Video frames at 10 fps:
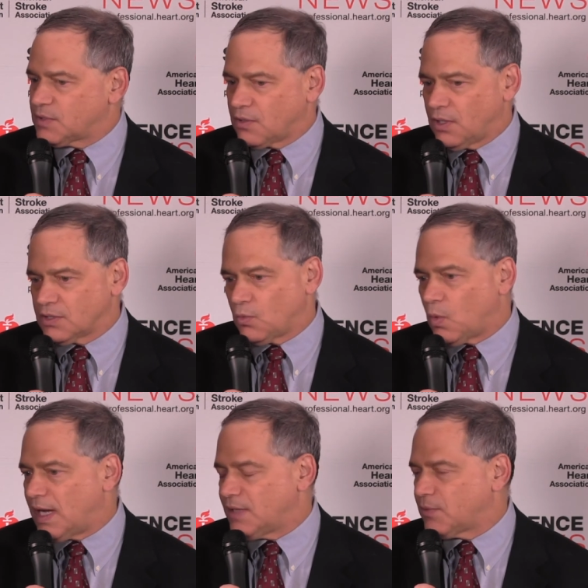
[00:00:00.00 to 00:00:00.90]
across a
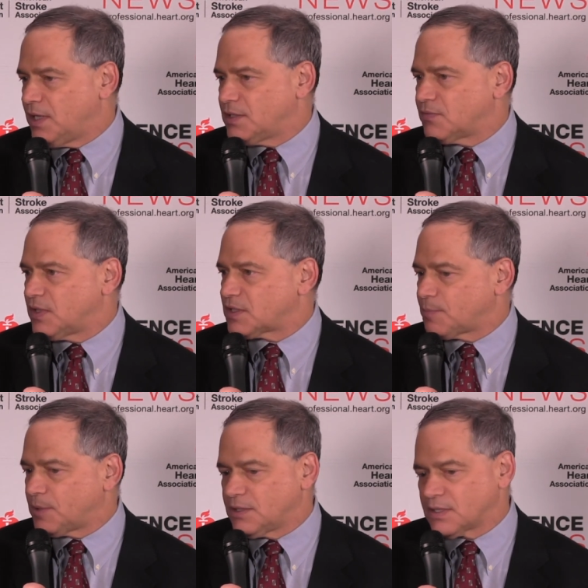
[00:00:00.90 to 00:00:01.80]
wide range of
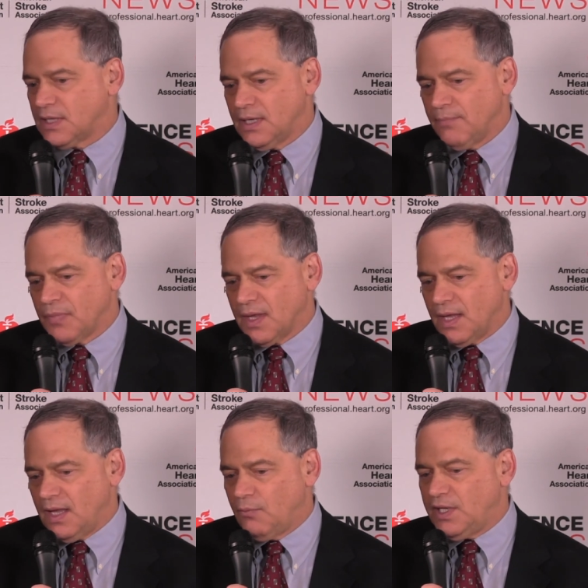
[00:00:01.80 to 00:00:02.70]
disciplines,
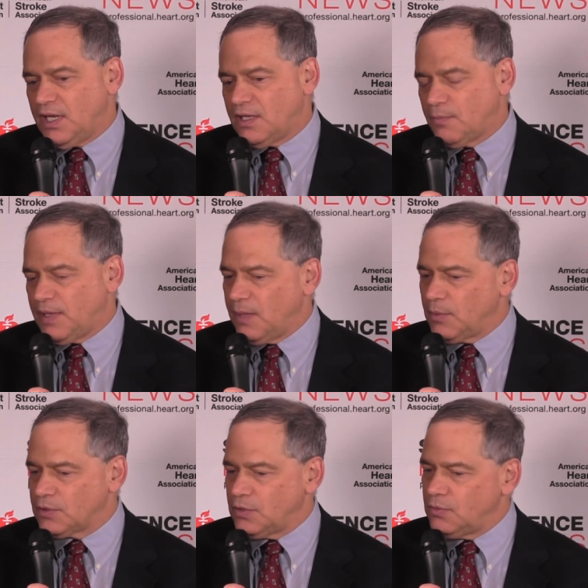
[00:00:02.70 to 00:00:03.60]
and we need to be
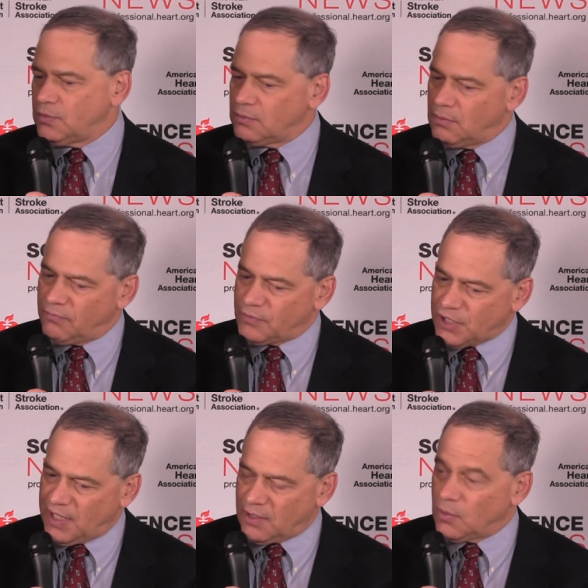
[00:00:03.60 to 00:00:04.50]
able to
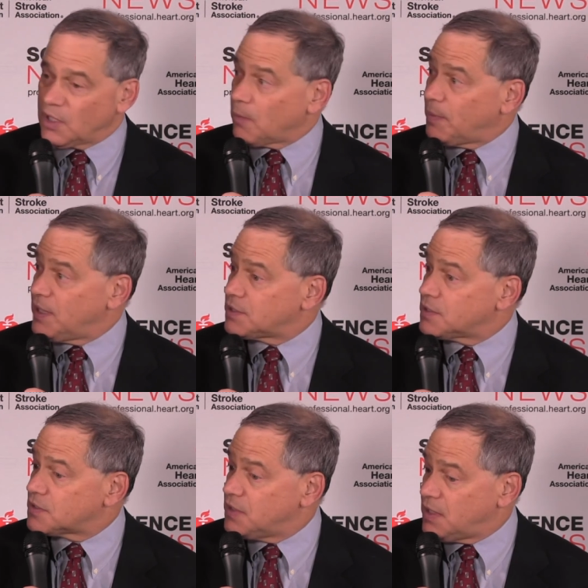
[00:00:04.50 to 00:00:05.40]
channel what our
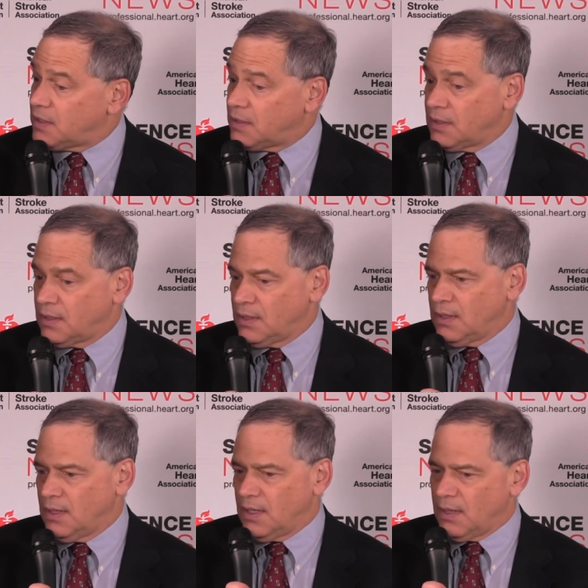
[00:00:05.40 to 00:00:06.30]
patients need.
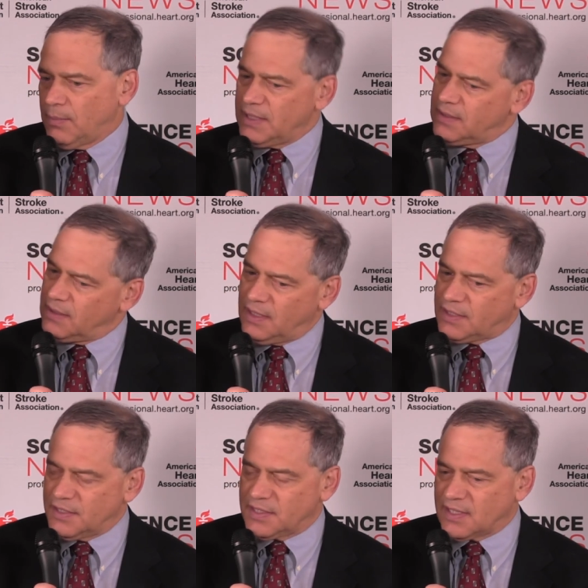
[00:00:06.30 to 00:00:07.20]
But
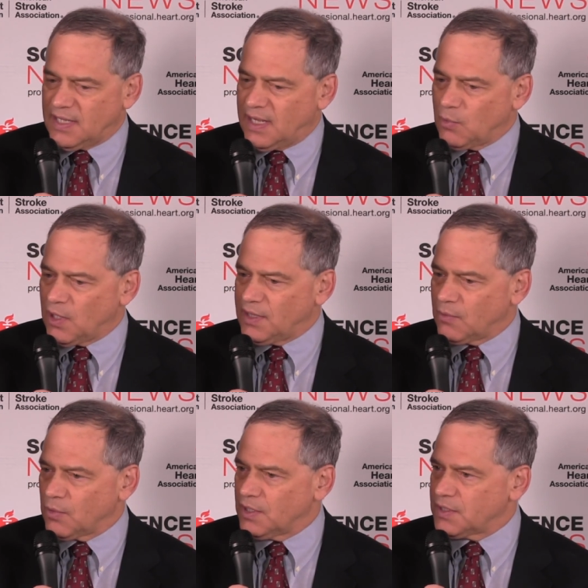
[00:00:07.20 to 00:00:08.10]
this is a time where I think
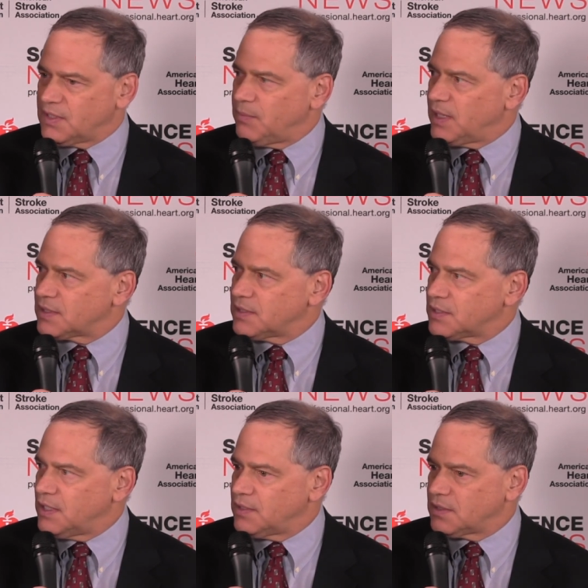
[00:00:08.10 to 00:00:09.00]
we're going to see medicine
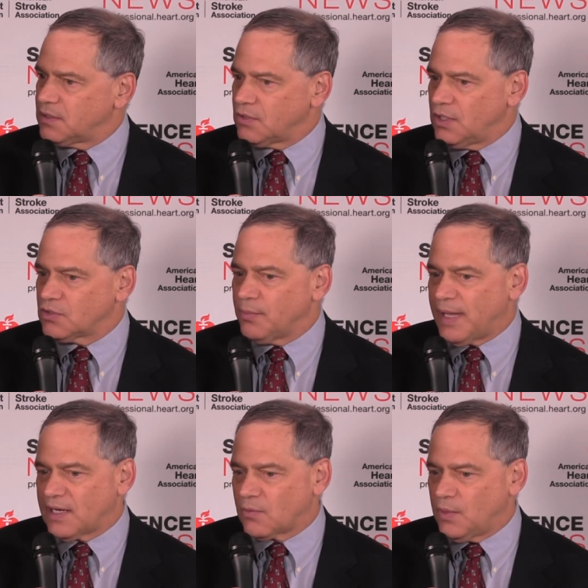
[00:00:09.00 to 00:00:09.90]
change in
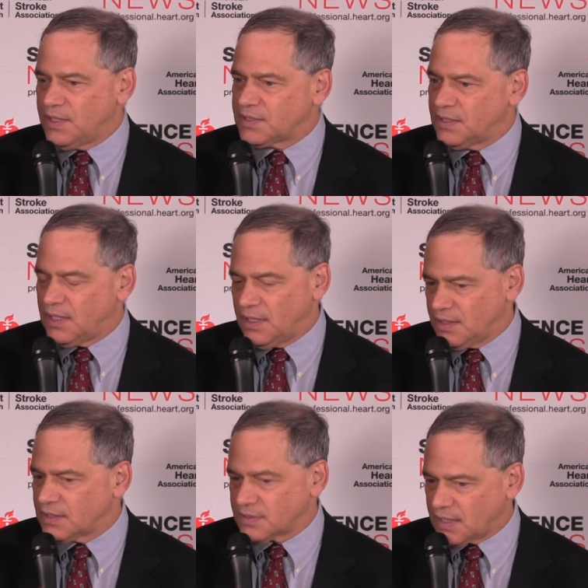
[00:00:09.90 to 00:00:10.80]
dramatic ways, and it
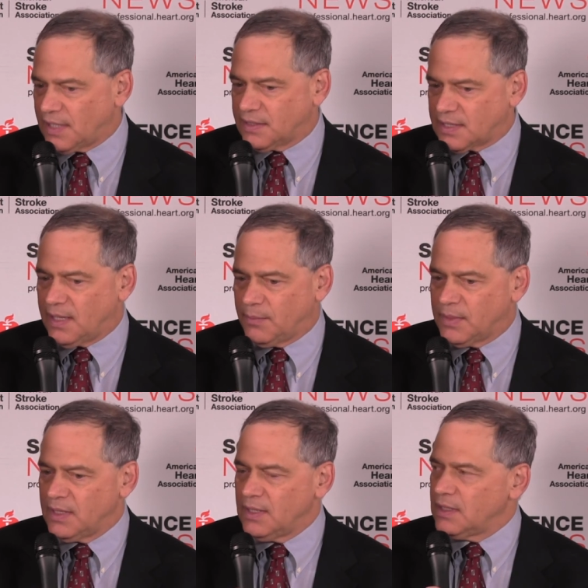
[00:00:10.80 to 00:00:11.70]
is an exciting time
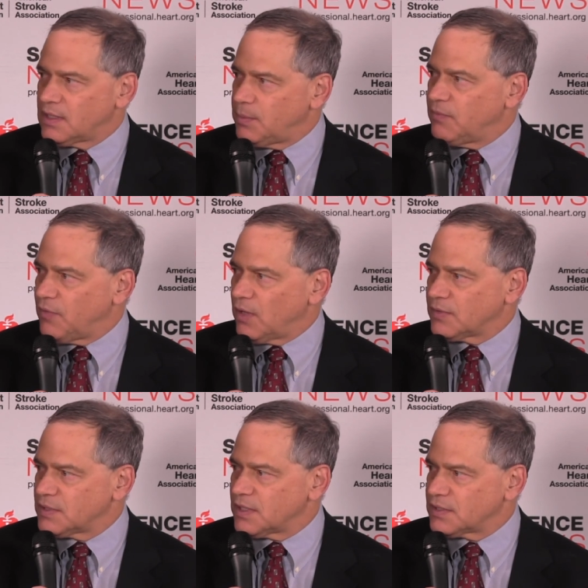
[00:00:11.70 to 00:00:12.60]
to be involved
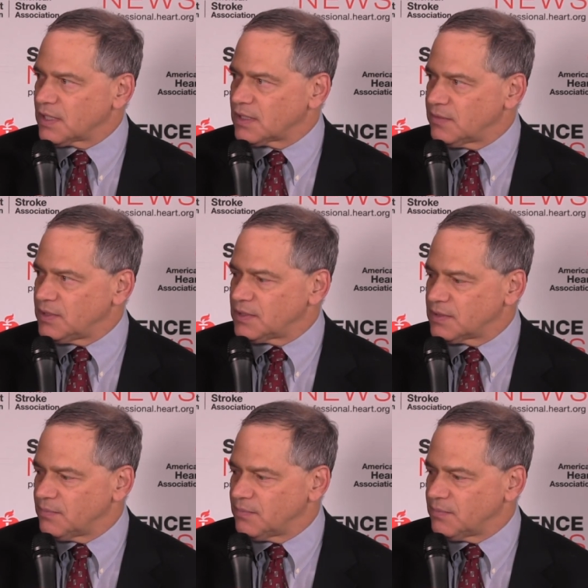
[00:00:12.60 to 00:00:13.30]
in such activities.